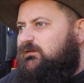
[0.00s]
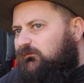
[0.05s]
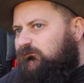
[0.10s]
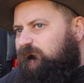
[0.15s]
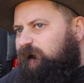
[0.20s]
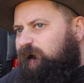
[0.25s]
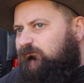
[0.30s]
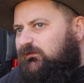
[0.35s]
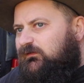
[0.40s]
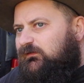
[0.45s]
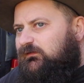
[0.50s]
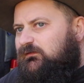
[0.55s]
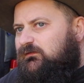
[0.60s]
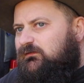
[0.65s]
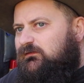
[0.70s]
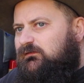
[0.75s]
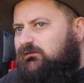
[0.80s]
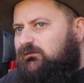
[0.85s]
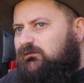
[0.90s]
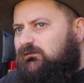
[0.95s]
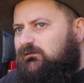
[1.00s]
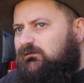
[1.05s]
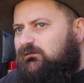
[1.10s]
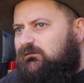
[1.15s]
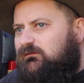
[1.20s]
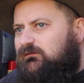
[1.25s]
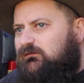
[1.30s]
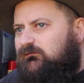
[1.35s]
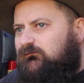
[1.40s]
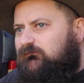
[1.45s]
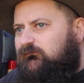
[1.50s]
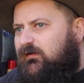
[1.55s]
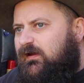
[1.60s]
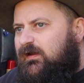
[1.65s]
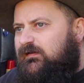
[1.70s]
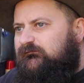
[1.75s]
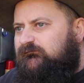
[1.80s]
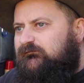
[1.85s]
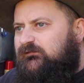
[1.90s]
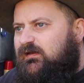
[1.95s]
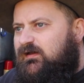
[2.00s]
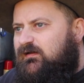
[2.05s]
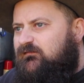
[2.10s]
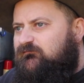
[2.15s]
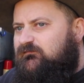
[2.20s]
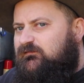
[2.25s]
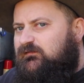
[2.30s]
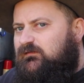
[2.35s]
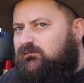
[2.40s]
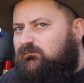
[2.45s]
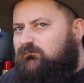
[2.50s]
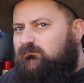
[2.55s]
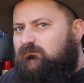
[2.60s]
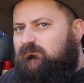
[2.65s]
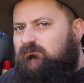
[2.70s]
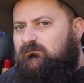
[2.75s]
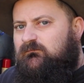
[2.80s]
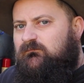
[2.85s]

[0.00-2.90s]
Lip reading: It's been great to have him